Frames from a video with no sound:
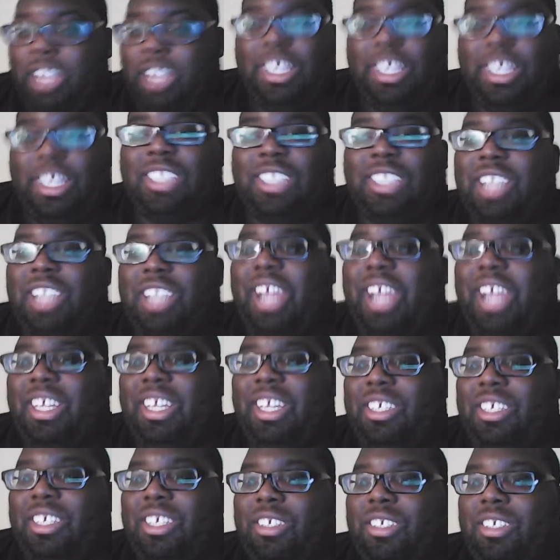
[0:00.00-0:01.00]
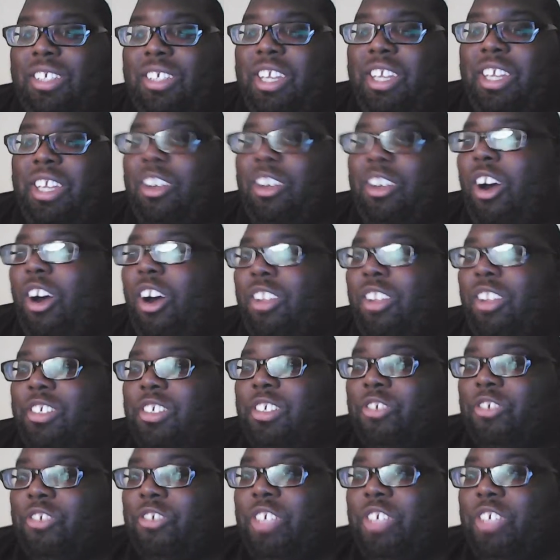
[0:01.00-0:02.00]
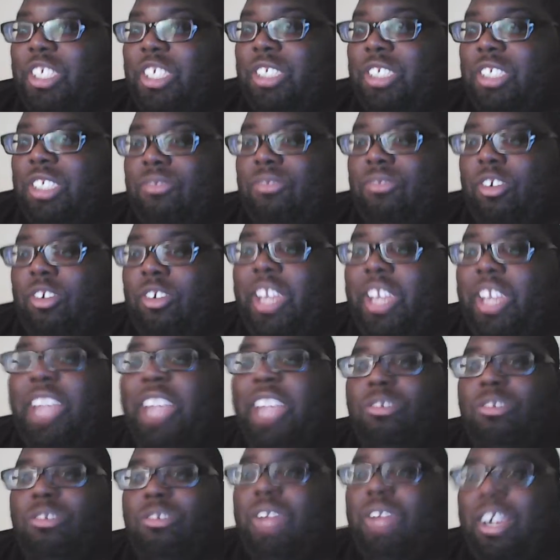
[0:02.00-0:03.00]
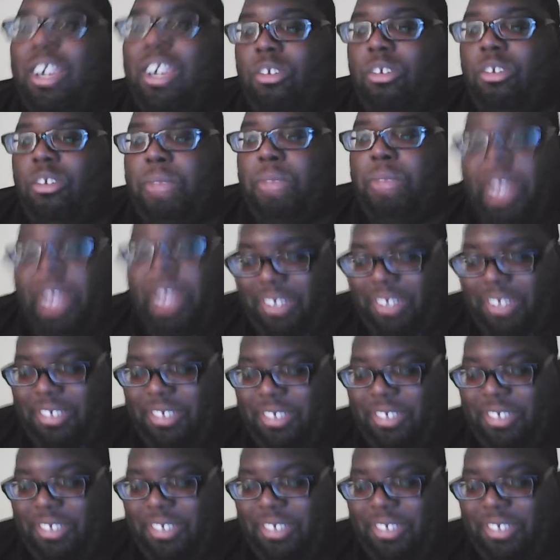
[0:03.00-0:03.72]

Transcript: That's like getting all the ingredients for a cake you not go bake.